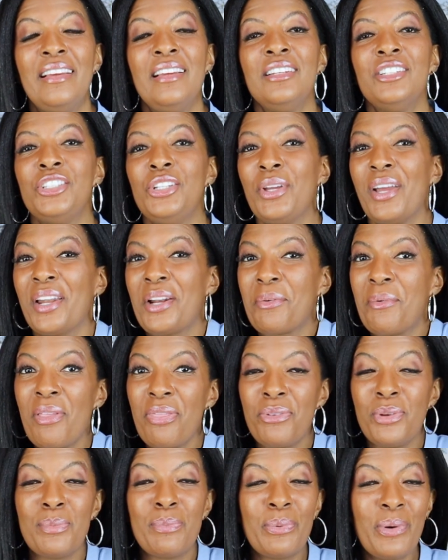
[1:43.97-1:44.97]
she kind of
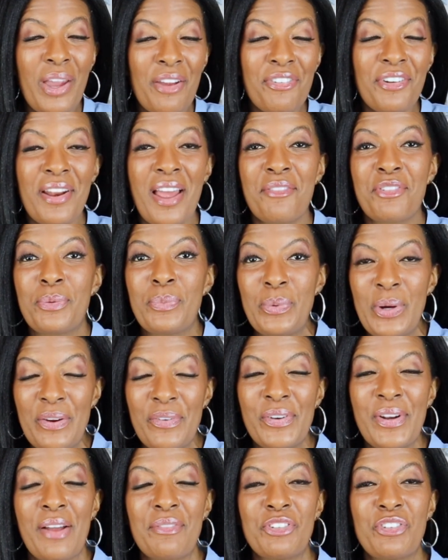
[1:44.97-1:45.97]
went through boyfriend after
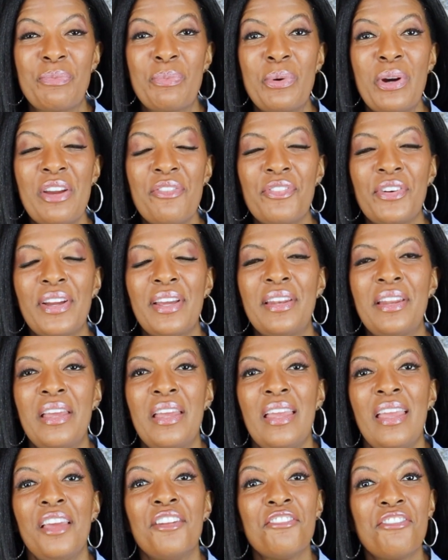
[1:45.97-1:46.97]
boyfriend after boyfriend
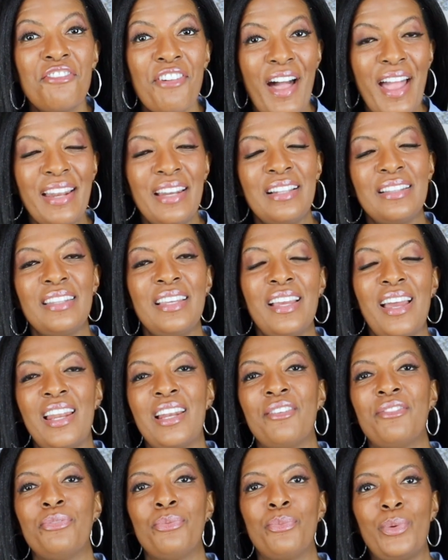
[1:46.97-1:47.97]
and finally kind
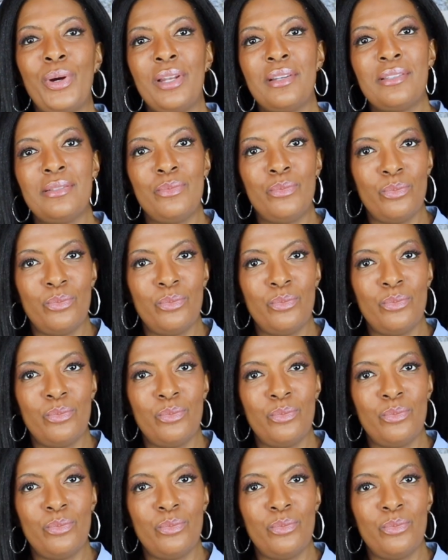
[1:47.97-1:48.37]
of what